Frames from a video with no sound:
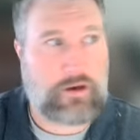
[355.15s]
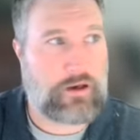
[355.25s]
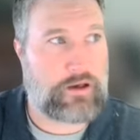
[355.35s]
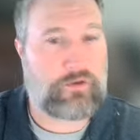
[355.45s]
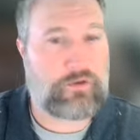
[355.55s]

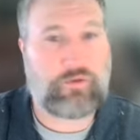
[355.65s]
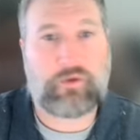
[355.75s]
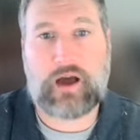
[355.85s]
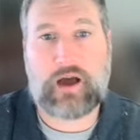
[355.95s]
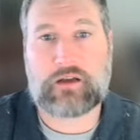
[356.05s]
If we
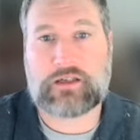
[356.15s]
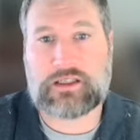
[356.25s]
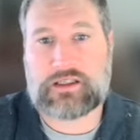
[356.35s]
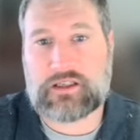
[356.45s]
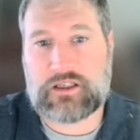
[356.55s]
file an
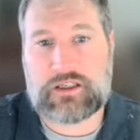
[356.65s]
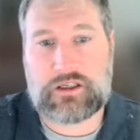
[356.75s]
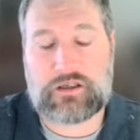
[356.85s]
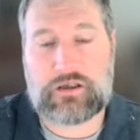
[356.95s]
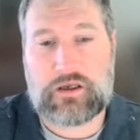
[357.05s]

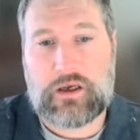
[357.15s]
extension,